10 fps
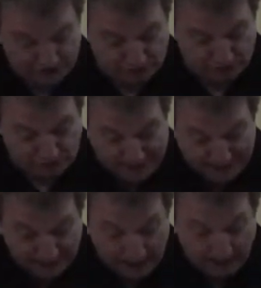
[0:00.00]
to a green
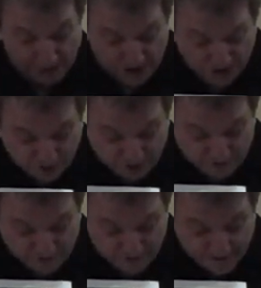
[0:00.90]
line, which
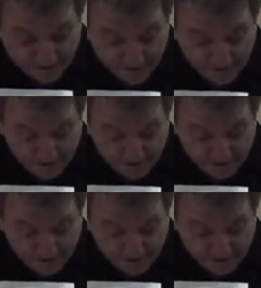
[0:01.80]
according to this